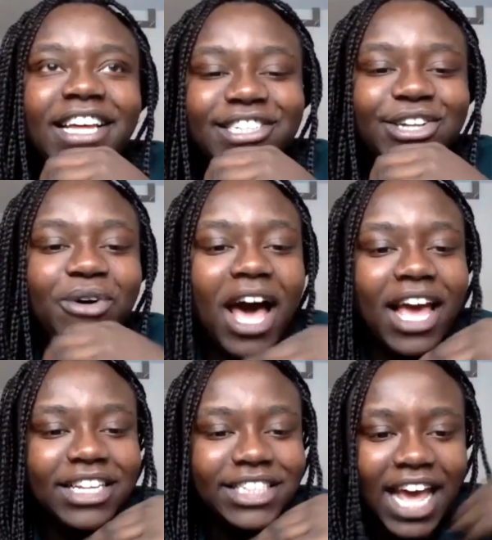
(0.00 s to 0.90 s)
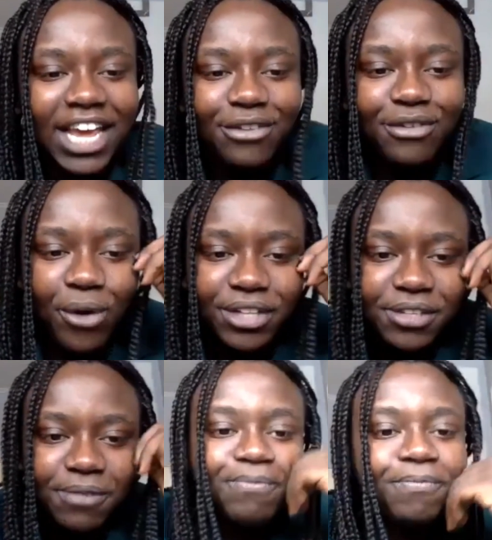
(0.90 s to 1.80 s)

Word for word: So I sang it, of course,